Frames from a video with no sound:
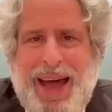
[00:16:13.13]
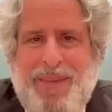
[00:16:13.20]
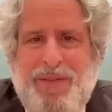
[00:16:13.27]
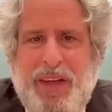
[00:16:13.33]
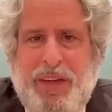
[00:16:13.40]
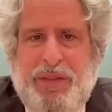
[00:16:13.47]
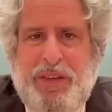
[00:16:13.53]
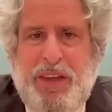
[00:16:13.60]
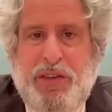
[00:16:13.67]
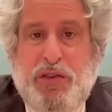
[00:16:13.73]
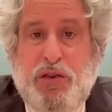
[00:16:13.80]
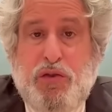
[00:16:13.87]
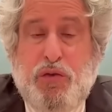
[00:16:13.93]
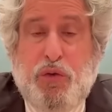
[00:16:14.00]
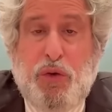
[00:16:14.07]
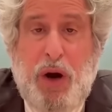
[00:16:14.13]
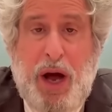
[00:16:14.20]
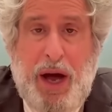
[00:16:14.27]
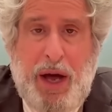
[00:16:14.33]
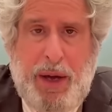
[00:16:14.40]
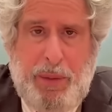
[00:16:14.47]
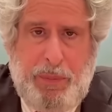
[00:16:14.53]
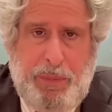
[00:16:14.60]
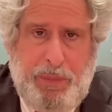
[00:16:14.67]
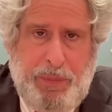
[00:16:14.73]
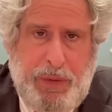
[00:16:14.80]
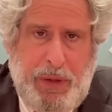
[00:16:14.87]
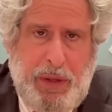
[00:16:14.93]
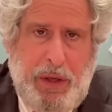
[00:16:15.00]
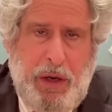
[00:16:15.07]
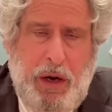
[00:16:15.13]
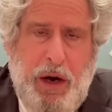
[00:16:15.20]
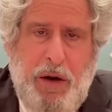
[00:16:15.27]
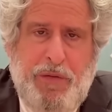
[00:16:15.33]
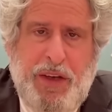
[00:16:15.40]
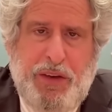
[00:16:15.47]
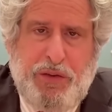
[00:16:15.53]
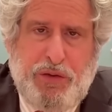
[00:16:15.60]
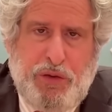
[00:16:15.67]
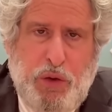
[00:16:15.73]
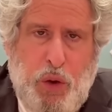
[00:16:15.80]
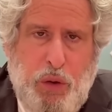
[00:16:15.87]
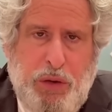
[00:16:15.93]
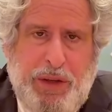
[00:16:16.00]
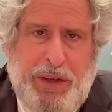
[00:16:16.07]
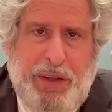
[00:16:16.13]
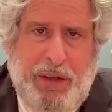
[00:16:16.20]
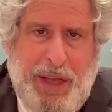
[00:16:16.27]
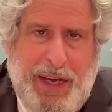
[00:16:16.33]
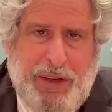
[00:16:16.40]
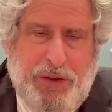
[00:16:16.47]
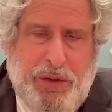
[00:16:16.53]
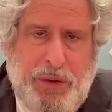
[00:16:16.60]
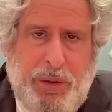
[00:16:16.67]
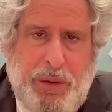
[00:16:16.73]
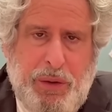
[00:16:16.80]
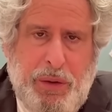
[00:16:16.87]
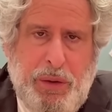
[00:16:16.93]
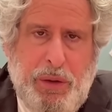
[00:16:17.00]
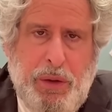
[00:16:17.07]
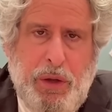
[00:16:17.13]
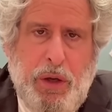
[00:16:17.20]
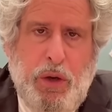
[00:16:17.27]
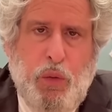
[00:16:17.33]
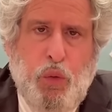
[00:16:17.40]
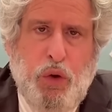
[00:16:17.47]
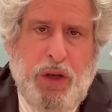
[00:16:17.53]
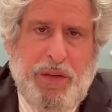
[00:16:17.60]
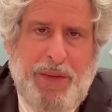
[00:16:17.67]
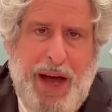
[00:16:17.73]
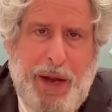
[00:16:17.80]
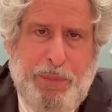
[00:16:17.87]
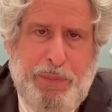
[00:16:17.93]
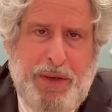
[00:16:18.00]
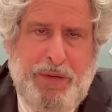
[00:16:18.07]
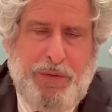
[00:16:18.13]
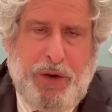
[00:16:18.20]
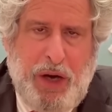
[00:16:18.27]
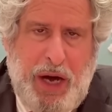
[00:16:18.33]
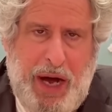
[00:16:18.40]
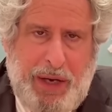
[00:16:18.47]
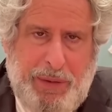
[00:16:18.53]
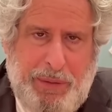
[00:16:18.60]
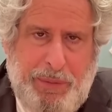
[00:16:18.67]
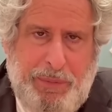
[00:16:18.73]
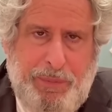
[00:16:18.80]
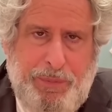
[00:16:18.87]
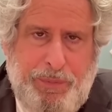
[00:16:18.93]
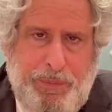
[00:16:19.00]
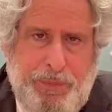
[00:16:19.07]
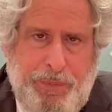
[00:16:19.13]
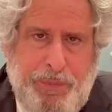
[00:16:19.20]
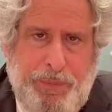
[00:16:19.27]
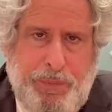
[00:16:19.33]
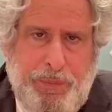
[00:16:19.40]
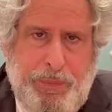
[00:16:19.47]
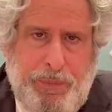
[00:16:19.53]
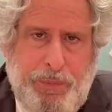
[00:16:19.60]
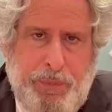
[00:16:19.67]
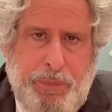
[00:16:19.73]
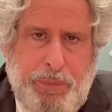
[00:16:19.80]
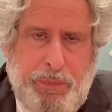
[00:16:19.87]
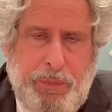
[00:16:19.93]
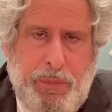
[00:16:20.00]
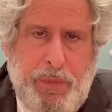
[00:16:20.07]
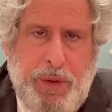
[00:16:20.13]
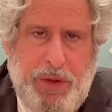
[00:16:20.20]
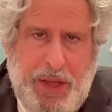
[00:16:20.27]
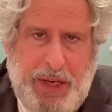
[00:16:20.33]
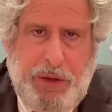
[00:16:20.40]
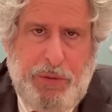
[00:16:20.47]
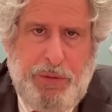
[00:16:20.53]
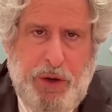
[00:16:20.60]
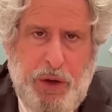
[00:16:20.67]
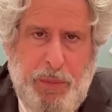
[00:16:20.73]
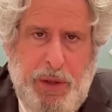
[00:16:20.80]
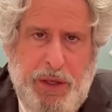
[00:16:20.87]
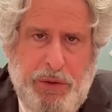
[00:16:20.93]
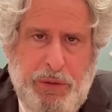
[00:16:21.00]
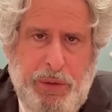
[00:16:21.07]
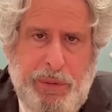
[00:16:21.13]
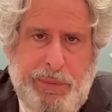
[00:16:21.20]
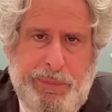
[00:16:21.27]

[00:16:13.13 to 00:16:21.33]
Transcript: and that this crime of a stolen election will not be forgotten. Thank you very much.